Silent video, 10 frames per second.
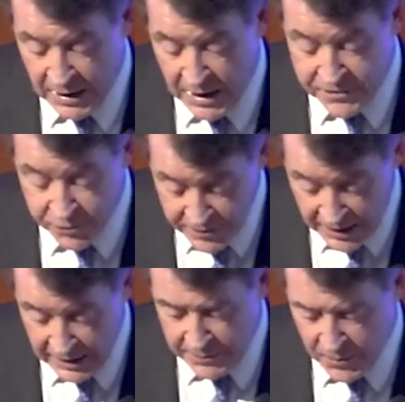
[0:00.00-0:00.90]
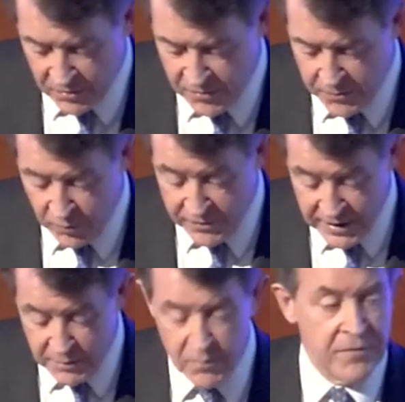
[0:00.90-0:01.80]
And through their landmark report, the
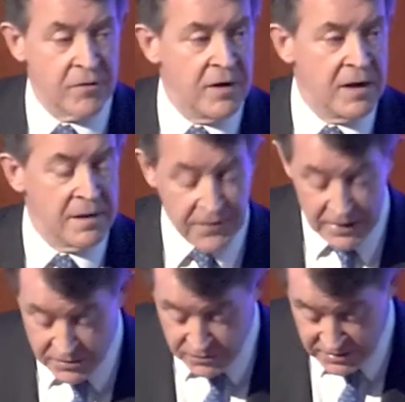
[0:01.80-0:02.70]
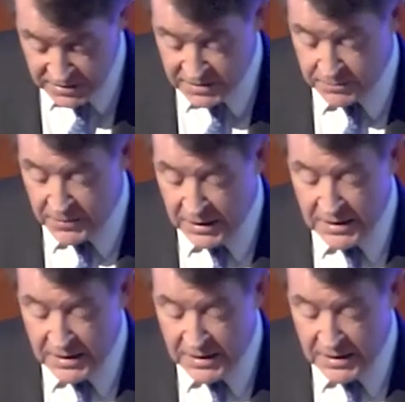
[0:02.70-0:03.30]
Network for Greening the Financial System